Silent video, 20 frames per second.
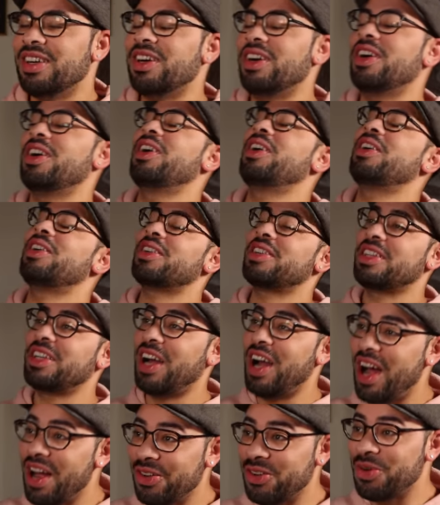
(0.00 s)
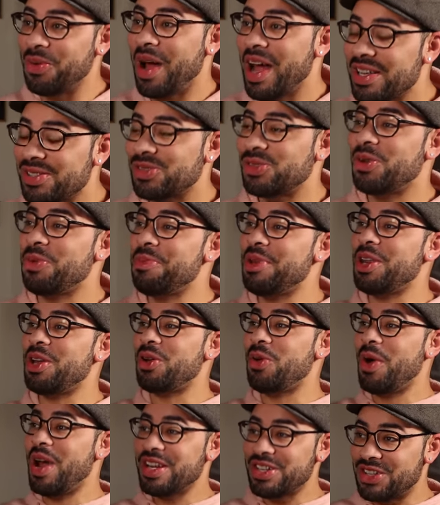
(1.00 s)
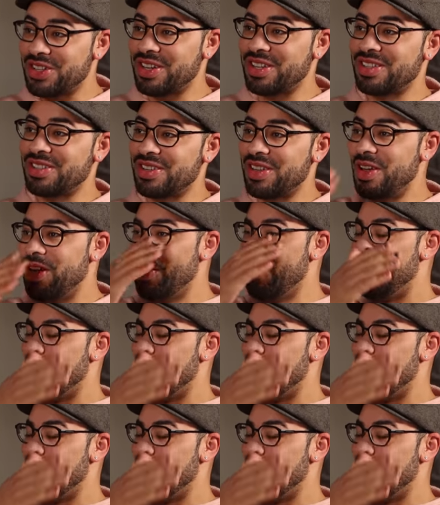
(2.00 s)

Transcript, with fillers: Oh god, you ask so many questions.